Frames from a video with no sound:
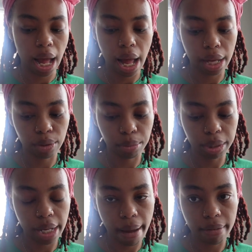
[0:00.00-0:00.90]
I don't
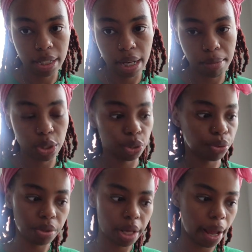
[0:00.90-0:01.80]
be having time to
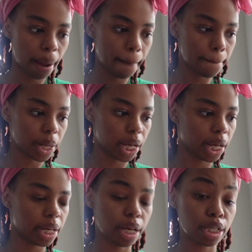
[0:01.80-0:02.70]
do that.
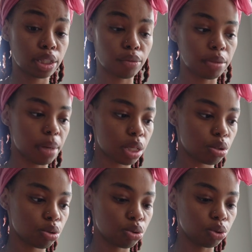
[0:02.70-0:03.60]
But yeah, so we about
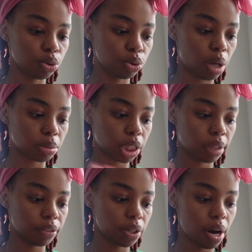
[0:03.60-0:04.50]
to, I'm trying
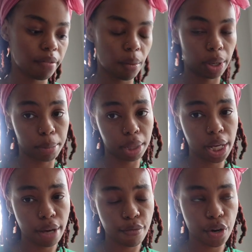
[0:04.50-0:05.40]
to figure out if I want to
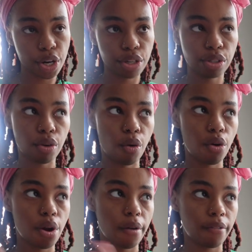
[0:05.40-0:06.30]
plan first or
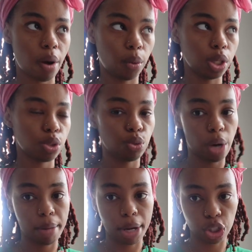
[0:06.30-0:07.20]
if I want to write
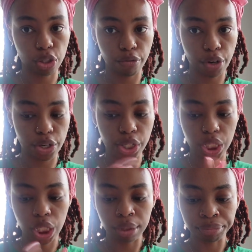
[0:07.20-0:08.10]
in my journal first.